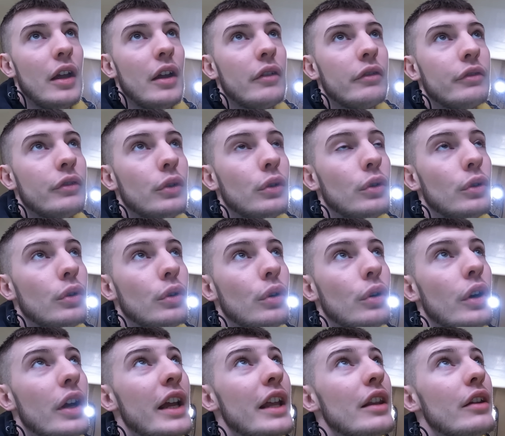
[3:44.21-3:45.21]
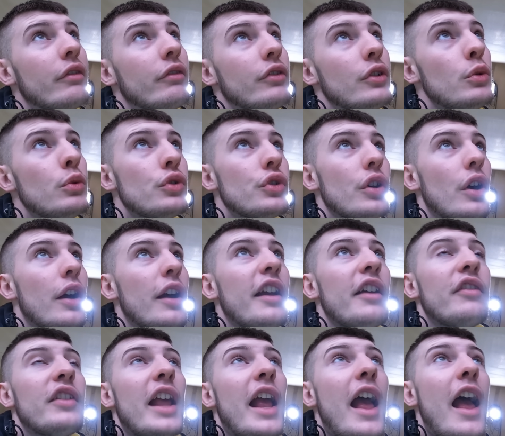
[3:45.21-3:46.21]
for in the future
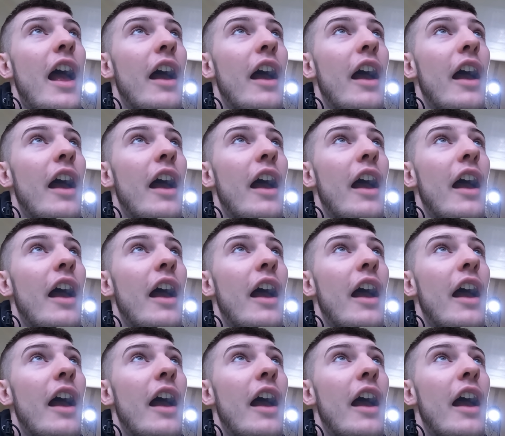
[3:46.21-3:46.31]
if they